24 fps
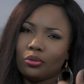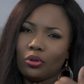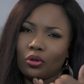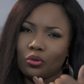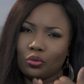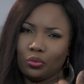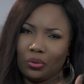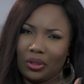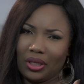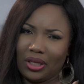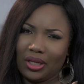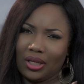
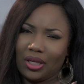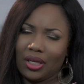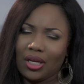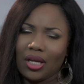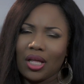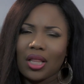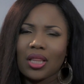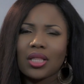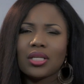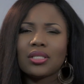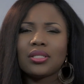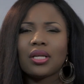one way.
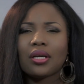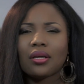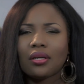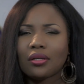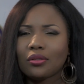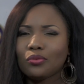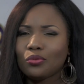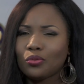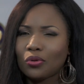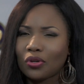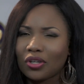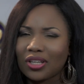The
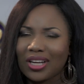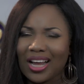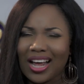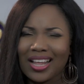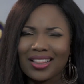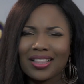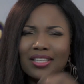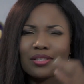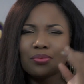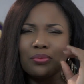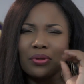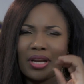second one,
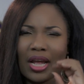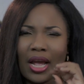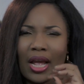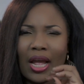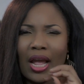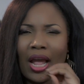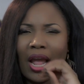and this one,